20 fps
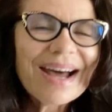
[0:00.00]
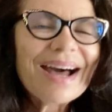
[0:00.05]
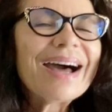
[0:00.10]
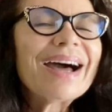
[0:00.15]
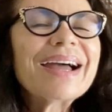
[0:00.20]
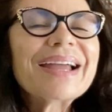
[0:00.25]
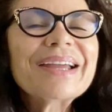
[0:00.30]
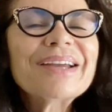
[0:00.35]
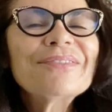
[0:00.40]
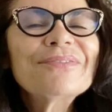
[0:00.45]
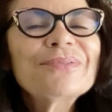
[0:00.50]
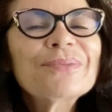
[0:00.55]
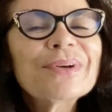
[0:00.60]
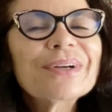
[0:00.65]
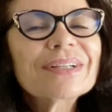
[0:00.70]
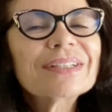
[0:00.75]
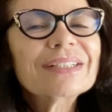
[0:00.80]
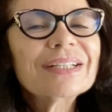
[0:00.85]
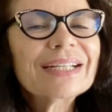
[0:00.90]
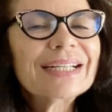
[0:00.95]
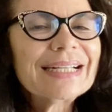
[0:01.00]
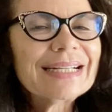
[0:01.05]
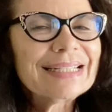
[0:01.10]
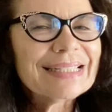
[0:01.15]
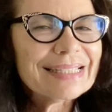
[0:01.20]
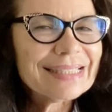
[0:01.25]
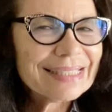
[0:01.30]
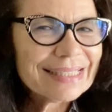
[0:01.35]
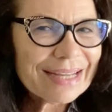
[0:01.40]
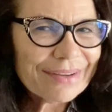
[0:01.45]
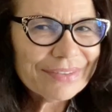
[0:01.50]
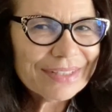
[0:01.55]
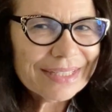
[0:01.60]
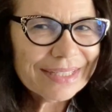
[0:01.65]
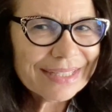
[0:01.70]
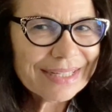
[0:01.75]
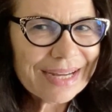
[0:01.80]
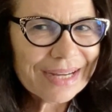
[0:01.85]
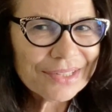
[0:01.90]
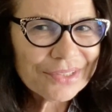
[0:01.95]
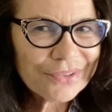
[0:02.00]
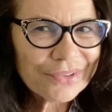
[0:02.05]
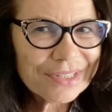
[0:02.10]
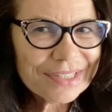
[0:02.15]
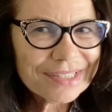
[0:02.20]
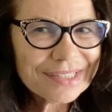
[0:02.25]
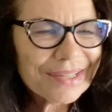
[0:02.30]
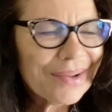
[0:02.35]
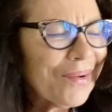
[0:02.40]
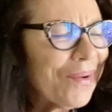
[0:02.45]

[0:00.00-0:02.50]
I have worked in 70 countries